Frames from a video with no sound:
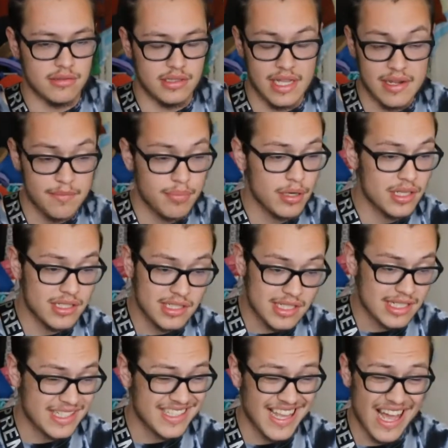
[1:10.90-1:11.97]
Didn't put
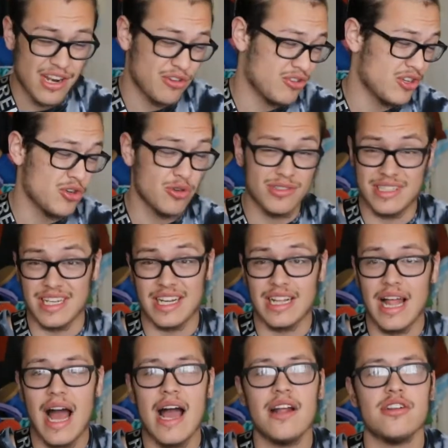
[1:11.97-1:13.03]
6ix9ine on who's the
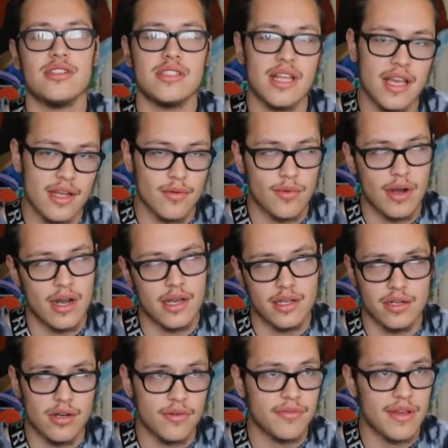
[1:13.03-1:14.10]
cut. I understand why, you
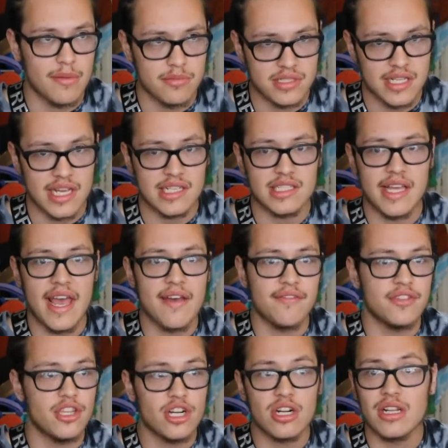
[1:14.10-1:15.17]
know, Famous X, they're
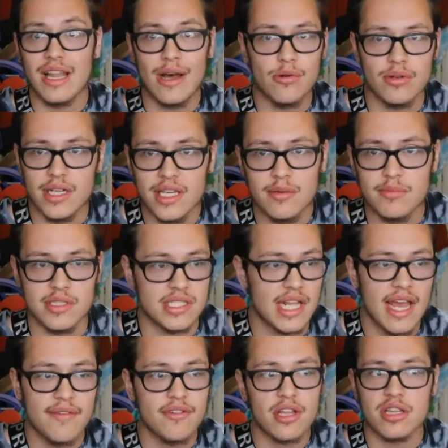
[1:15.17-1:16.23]
clout demons.
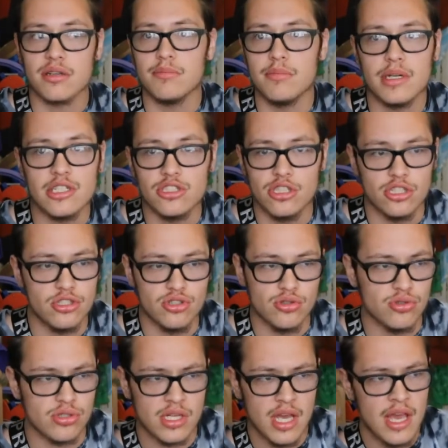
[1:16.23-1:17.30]
They have nothing but the
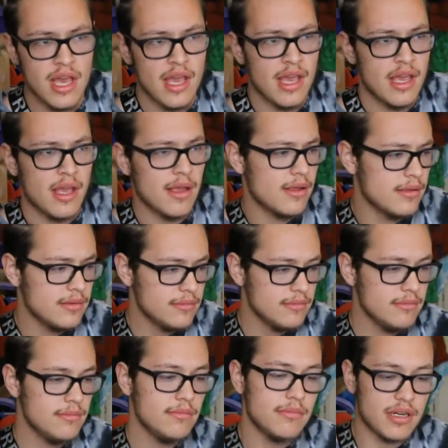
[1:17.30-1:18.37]
juice.
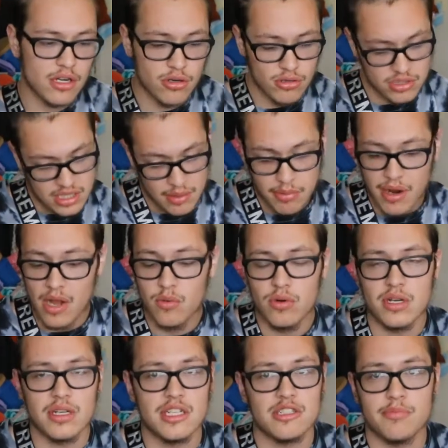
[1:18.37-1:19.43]
But of course, they probably
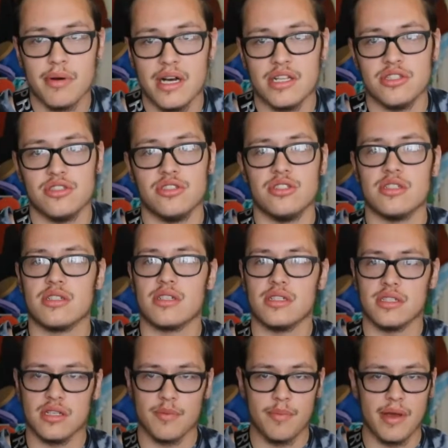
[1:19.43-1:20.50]
won't get sponsored just
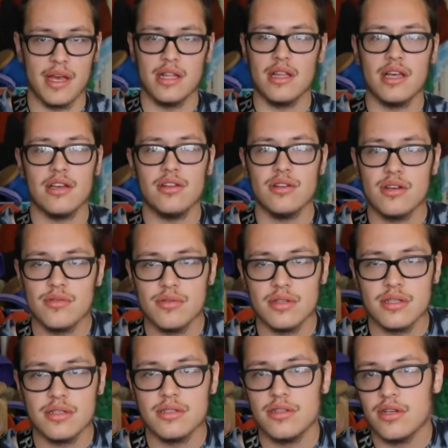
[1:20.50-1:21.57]
because they're pet. Like, you know what
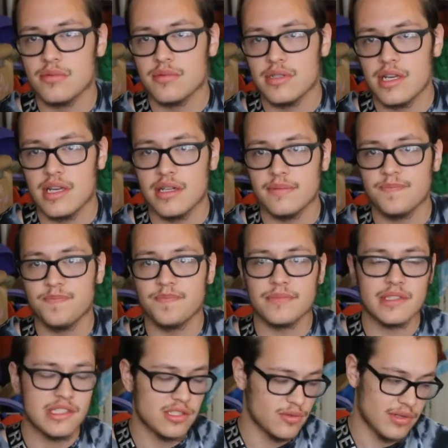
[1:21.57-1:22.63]
I'm saying?
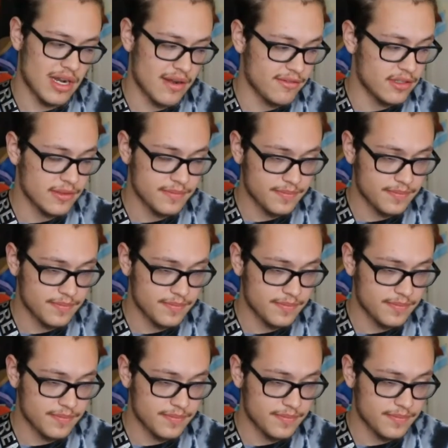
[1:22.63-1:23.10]
So whatever.